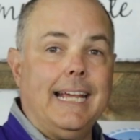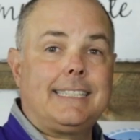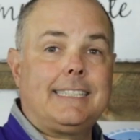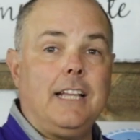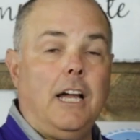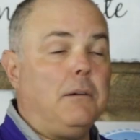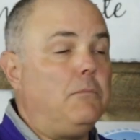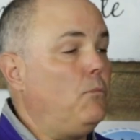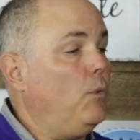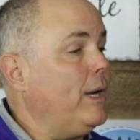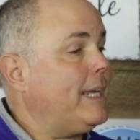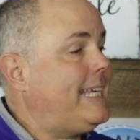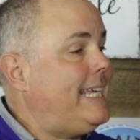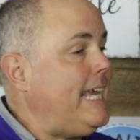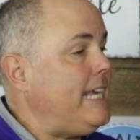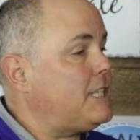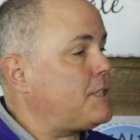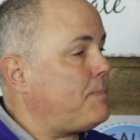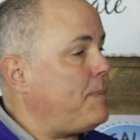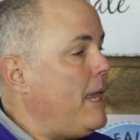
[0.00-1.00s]
Next up, what
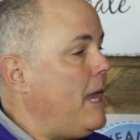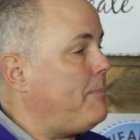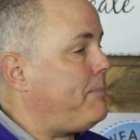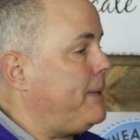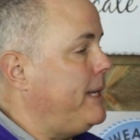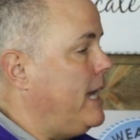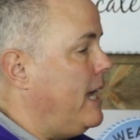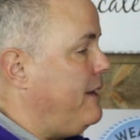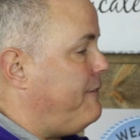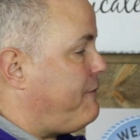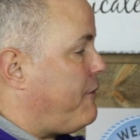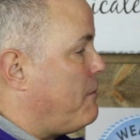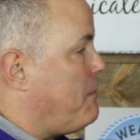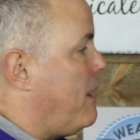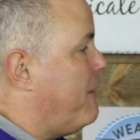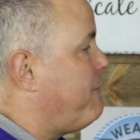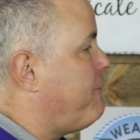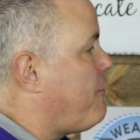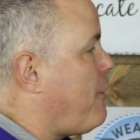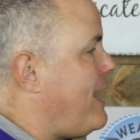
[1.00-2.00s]
keeps me up at night from
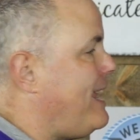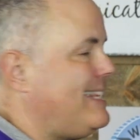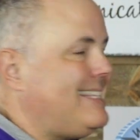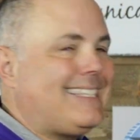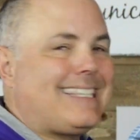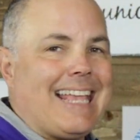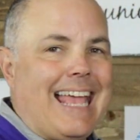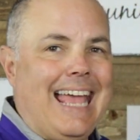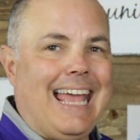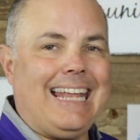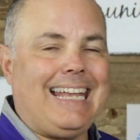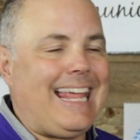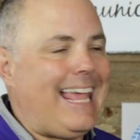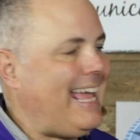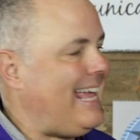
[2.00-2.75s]
our friends at